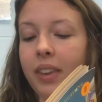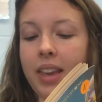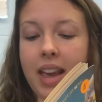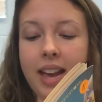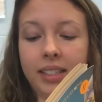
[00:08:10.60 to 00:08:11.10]

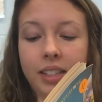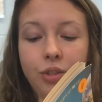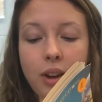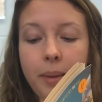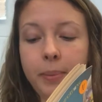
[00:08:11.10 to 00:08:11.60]
acid
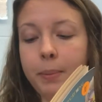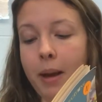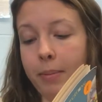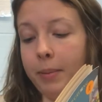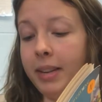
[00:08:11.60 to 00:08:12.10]
drops,
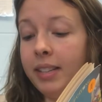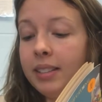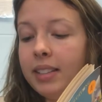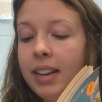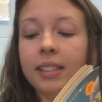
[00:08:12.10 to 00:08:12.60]
peppermint
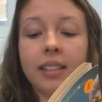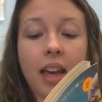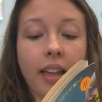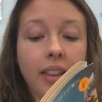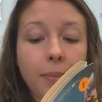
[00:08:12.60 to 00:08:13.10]
sticks,
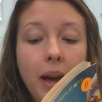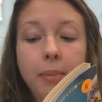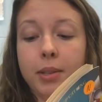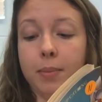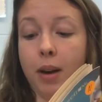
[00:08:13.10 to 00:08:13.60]

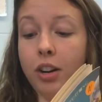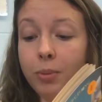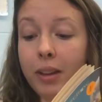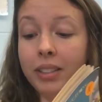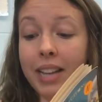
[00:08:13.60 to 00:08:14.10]
lollipops,
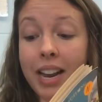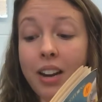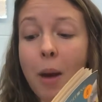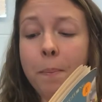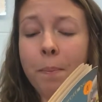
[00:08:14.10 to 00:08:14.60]
marshmallows, and
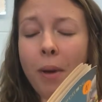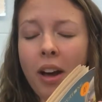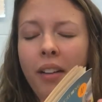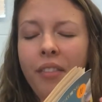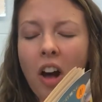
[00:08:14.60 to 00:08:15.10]

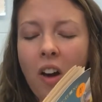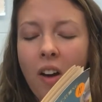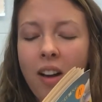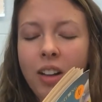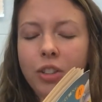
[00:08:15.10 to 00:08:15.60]
above
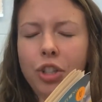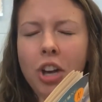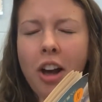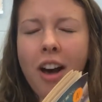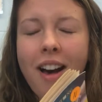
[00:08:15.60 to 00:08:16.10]
all,
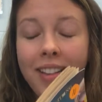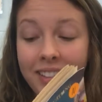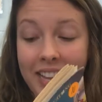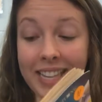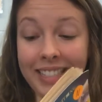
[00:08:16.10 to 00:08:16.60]

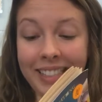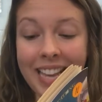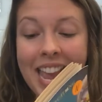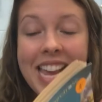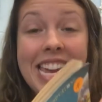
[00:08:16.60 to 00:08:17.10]
chocolates.
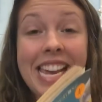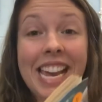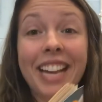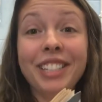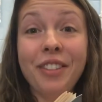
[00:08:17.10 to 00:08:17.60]
He
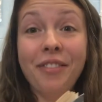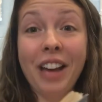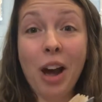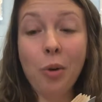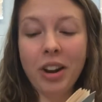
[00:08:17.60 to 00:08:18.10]

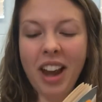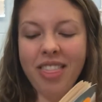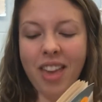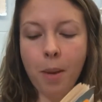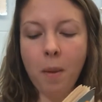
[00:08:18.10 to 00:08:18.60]
devoured
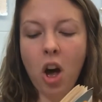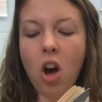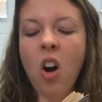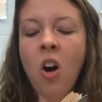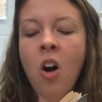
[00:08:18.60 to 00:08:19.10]
them
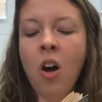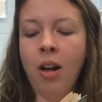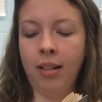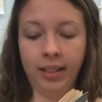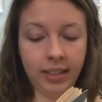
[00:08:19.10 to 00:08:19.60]

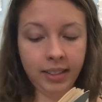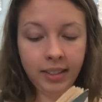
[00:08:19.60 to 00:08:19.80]
all.